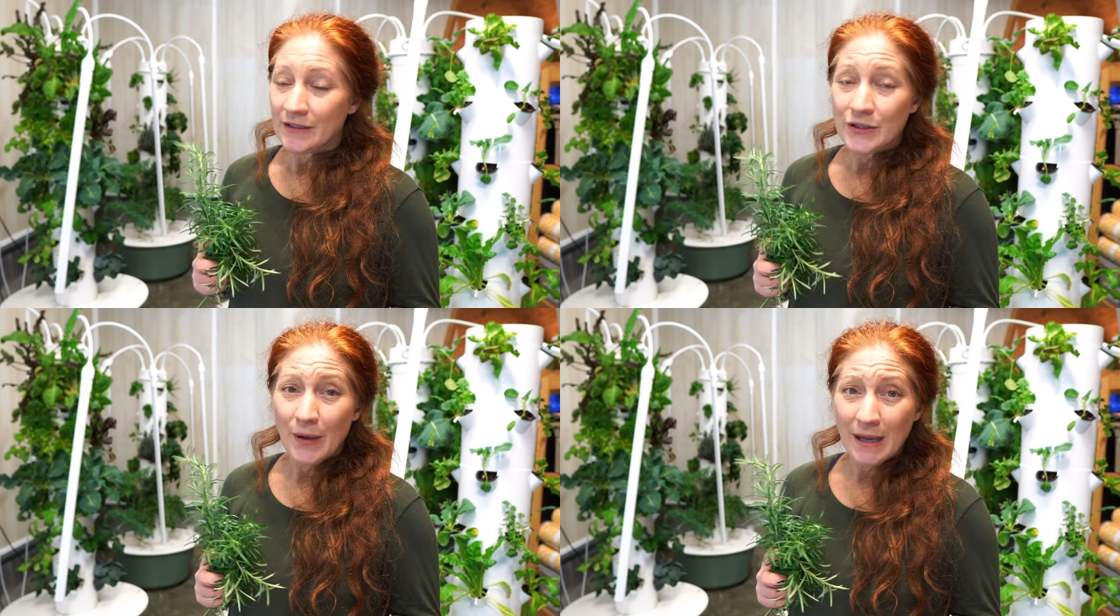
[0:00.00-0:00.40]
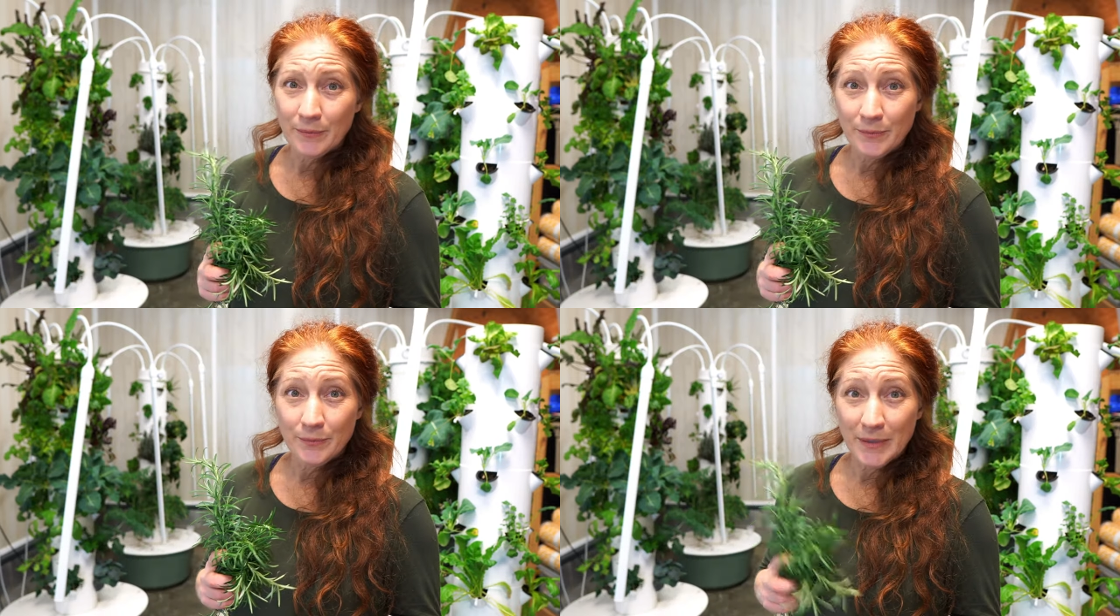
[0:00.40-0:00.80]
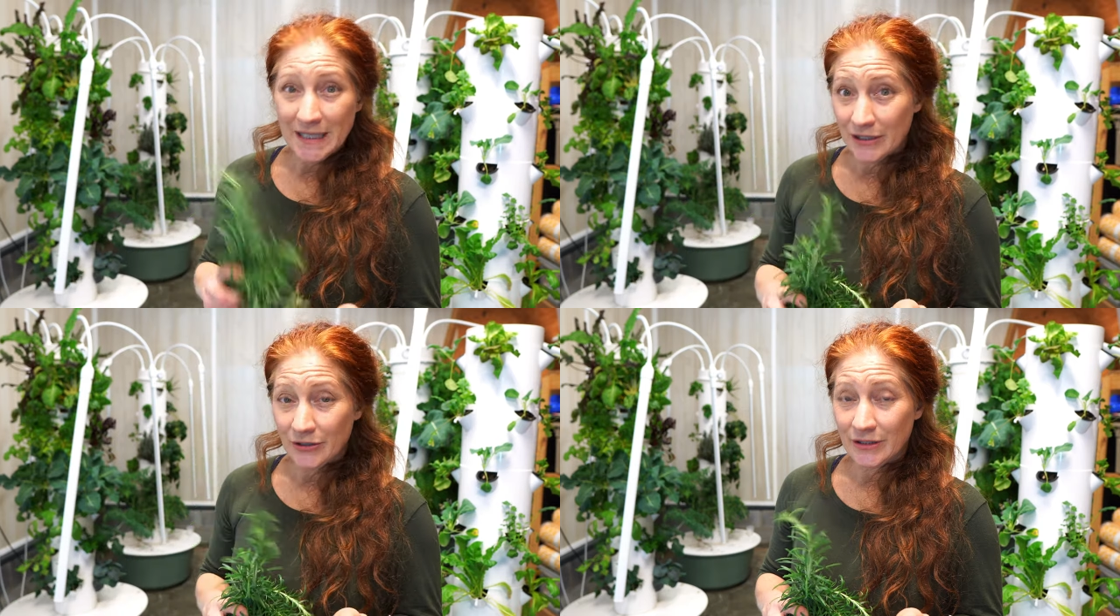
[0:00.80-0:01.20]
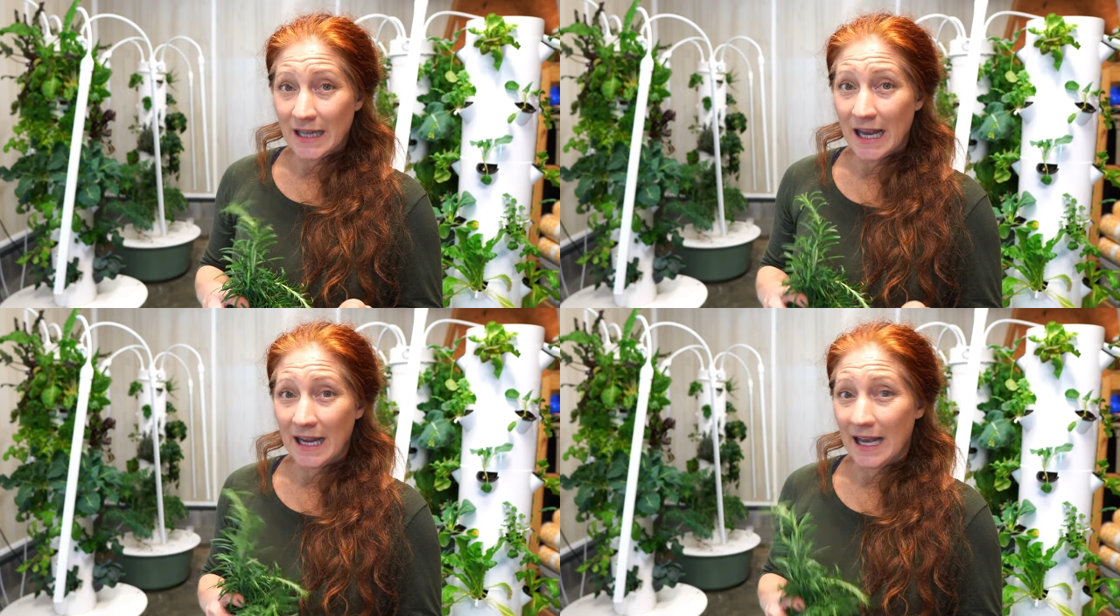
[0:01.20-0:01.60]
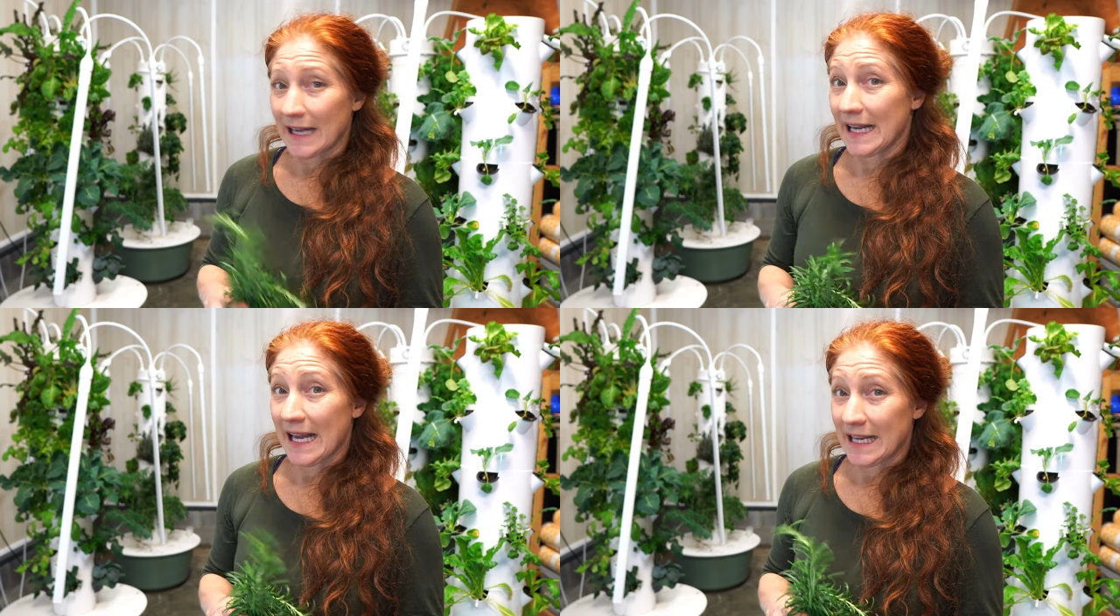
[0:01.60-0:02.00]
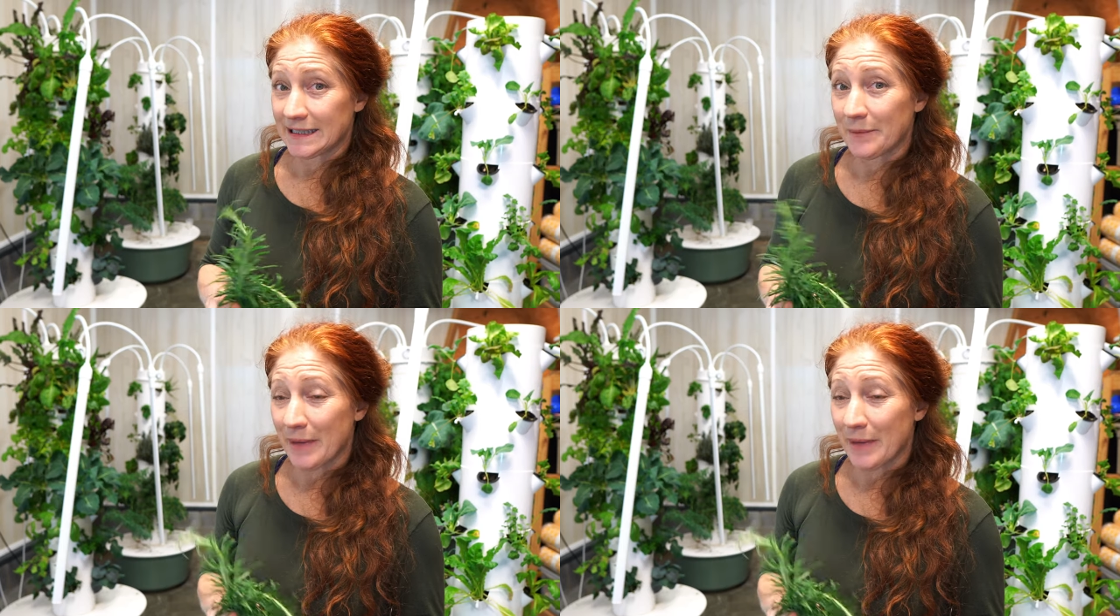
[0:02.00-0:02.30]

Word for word: So I peeled and got a case of